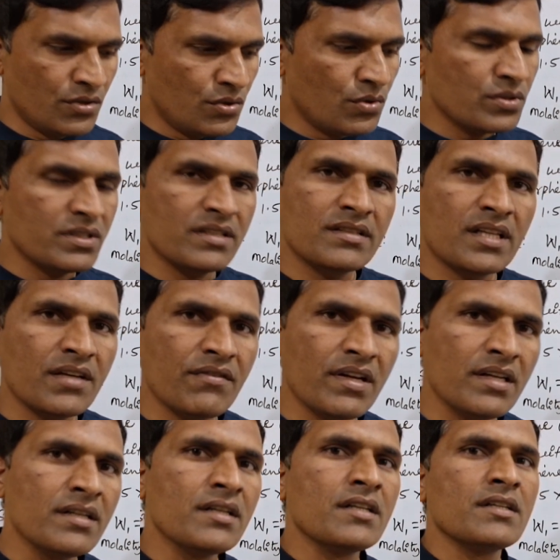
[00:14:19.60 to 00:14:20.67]
dose is
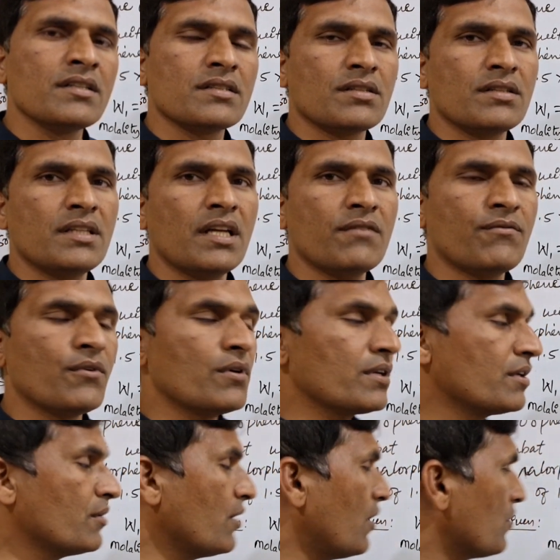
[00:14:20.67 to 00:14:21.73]
given. So therefore
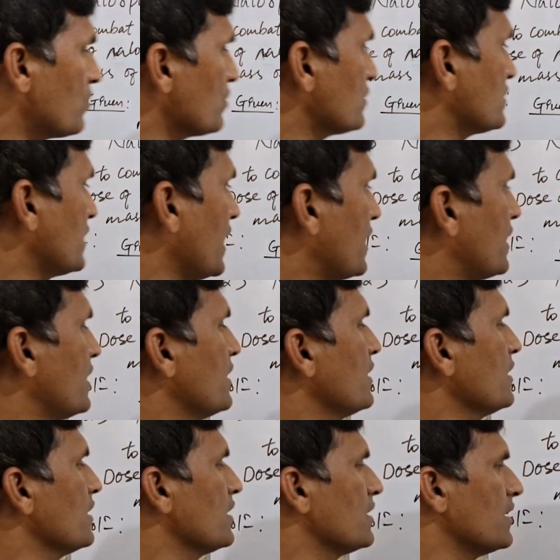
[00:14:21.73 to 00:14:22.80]
you have to check
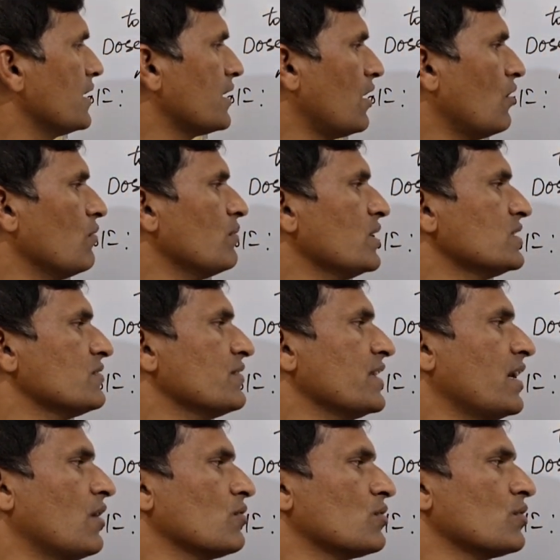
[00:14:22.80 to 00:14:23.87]
that how much we
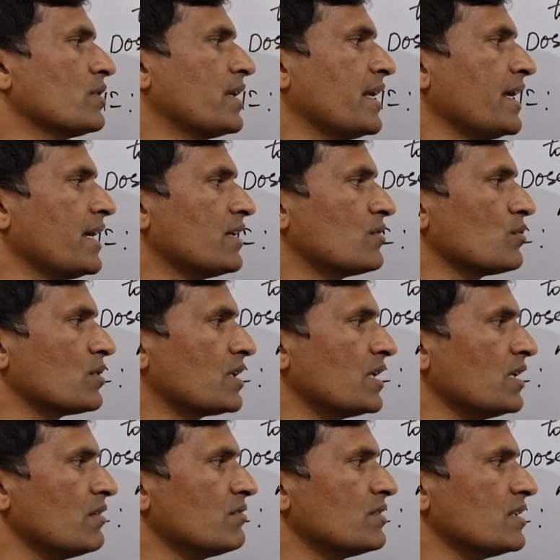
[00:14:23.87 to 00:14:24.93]
have to take to
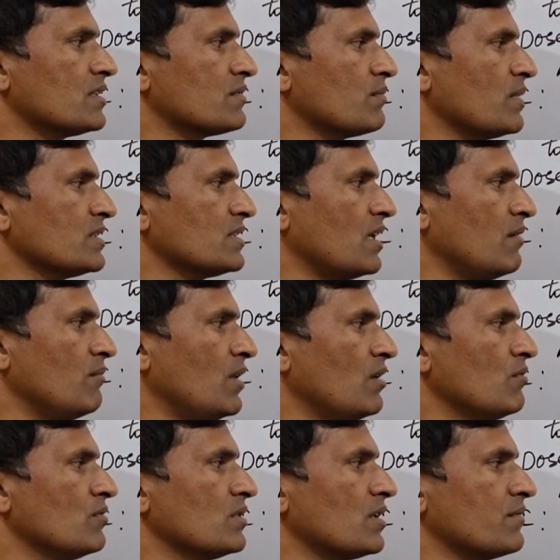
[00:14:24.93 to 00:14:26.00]
give this much
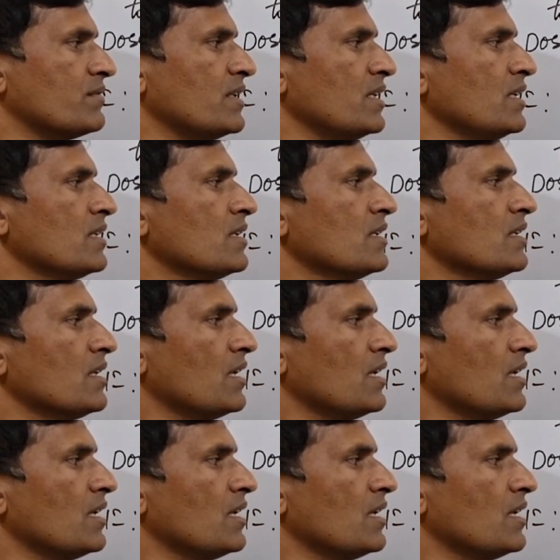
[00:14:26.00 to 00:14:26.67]
amount of the